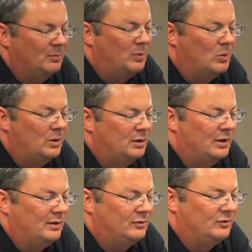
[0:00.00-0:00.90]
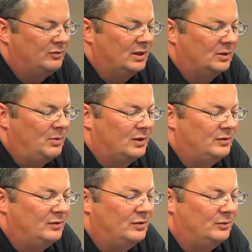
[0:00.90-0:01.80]
a port, and I'd just check the
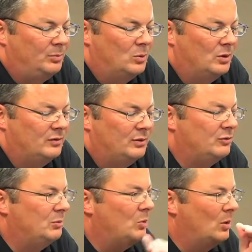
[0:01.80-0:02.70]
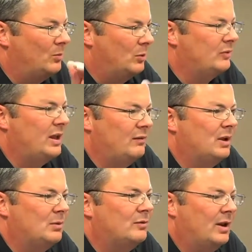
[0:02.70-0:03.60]
box here that says ports, and it'd show me what ports I had
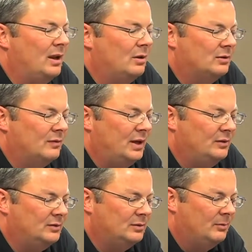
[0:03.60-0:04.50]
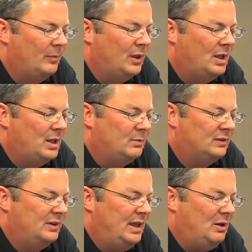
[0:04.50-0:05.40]
available for an analog device.
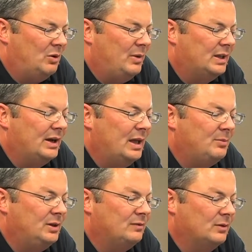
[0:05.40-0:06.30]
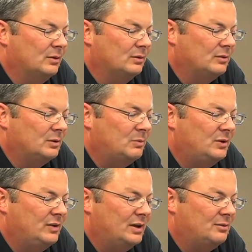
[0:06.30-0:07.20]
But today I want to make it an IP phone, so I'm
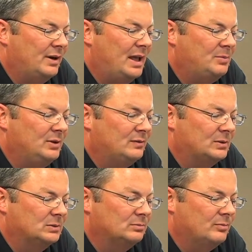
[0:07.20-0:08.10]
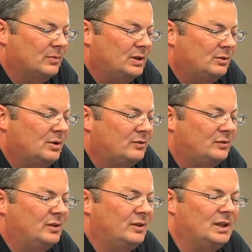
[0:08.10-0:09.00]
going to check on an IP phone, and you'll notice it
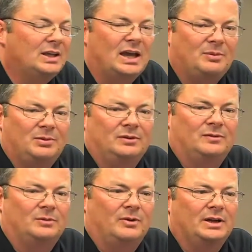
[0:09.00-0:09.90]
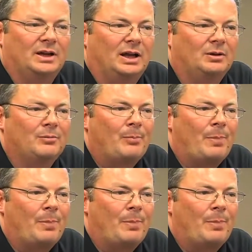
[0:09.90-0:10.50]
says any IP phone right now.